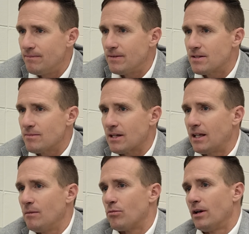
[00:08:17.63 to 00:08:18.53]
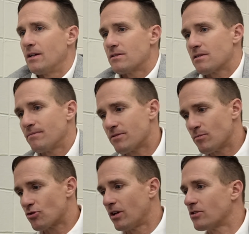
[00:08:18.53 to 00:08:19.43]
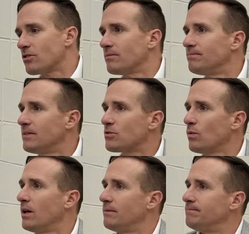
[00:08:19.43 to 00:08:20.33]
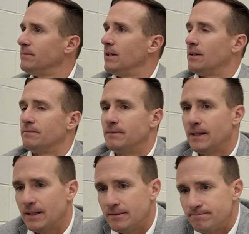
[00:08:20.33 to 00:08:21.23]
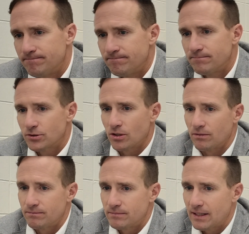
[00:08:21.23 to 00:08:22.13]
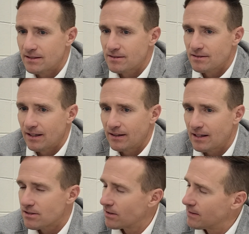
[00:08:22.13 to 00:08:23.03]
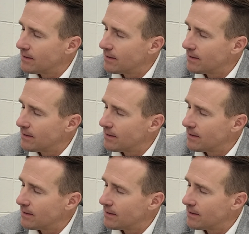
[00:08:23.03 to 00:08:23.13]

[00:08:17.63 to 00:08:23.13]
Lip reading: it seems like he brings some structure as well, so I think that's a good